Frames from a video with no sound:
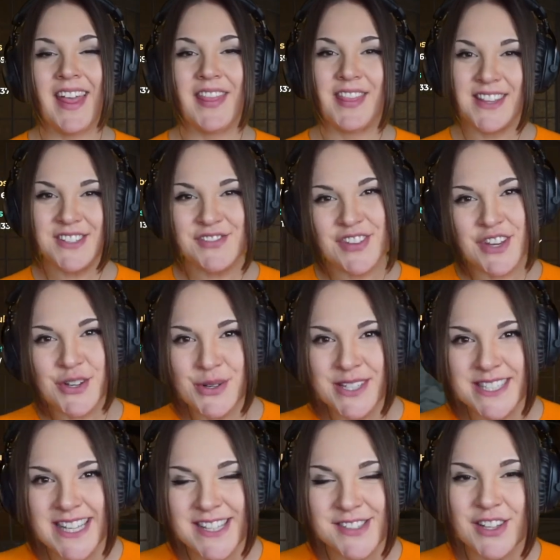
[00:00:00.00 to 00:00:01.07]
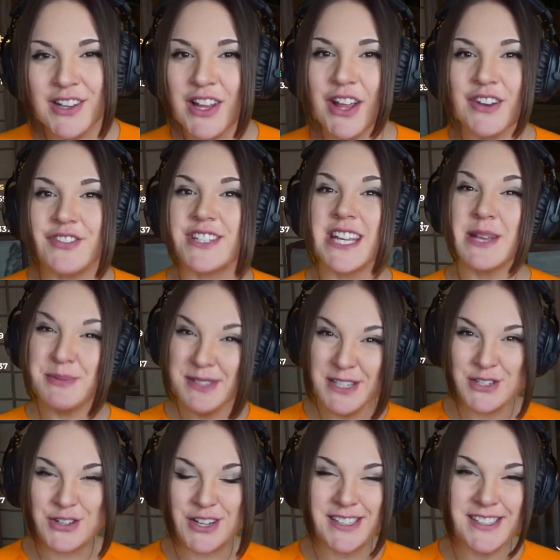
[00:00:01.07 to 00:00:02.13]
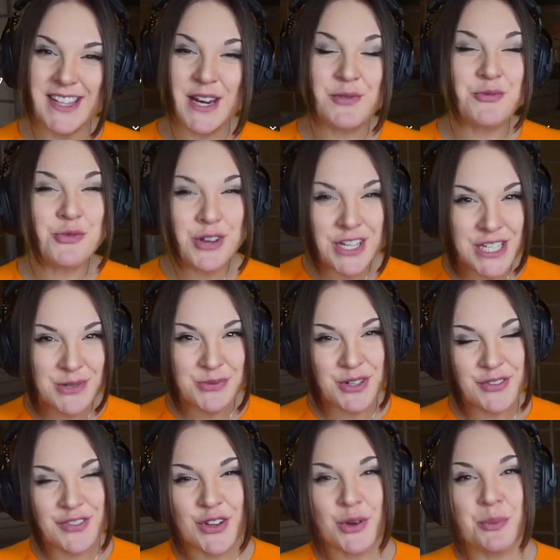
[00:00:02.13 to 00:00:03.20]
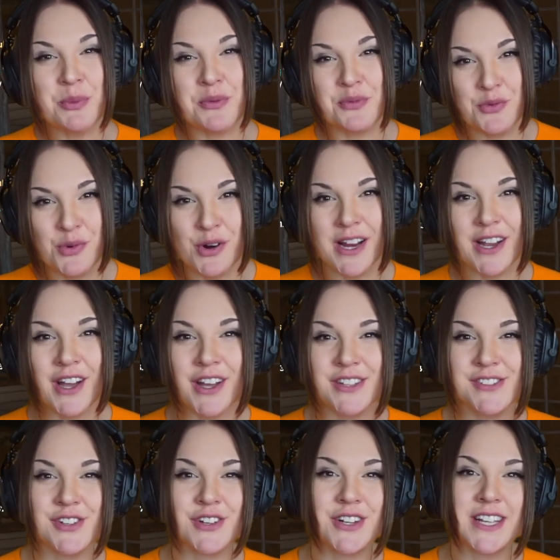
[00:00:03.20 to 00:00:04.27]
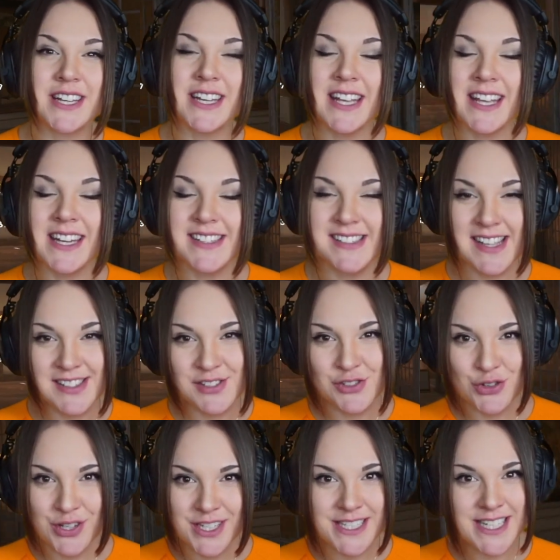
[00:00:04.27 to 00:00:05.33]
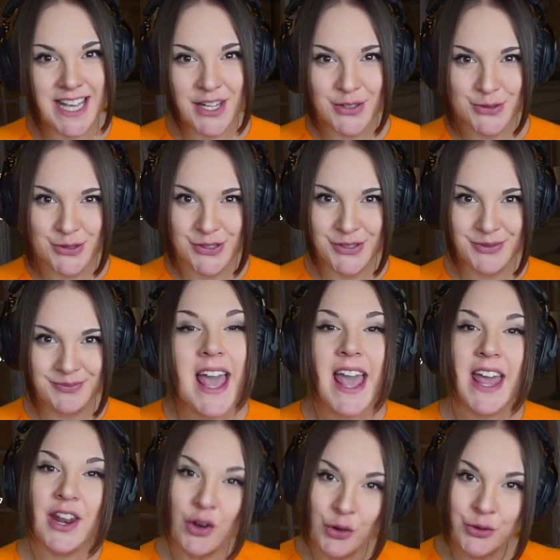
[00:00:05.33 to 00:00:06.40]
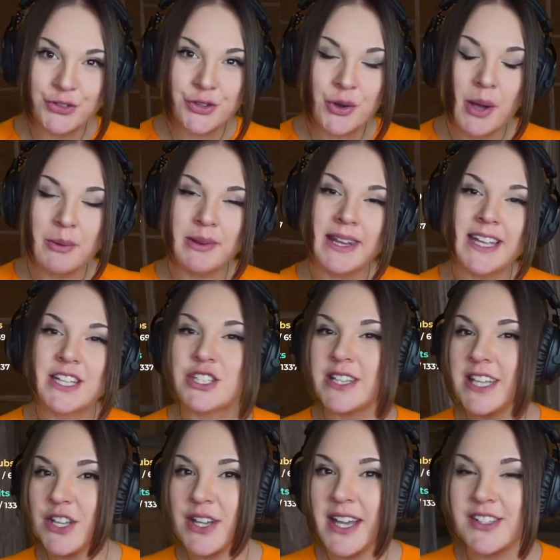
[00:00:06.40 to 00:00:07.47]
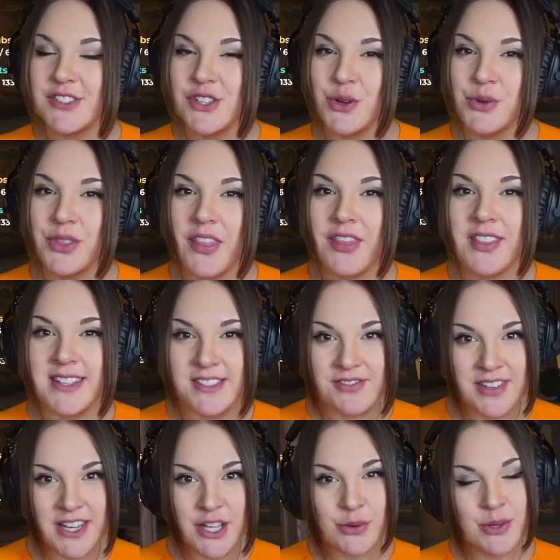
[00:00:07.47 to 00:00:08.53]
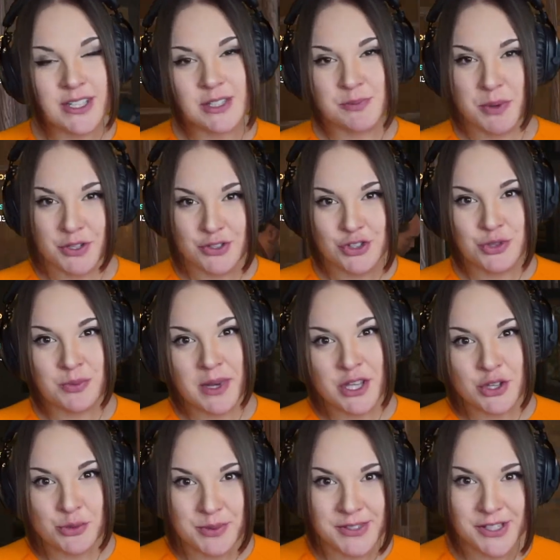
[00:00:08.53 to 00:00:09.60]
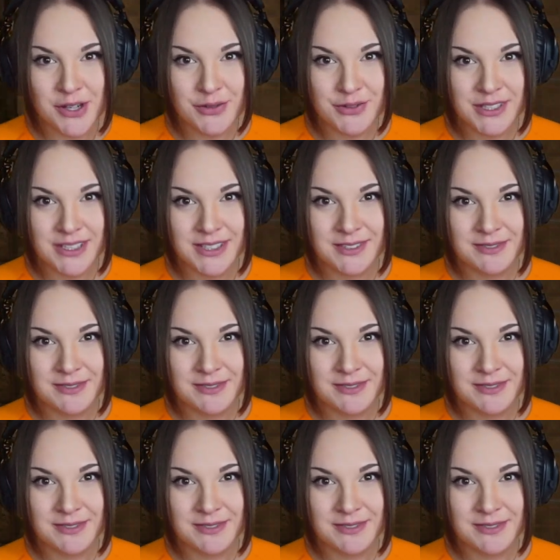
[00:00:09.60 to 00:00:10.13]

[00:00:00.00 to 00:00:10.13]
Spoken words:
This video contains a lot of tips and tricks that I wish I would have known before I got started in Assassin's Creed Shadows. And also, I would like to let you guys know that this video is sponsored by Ubisoft.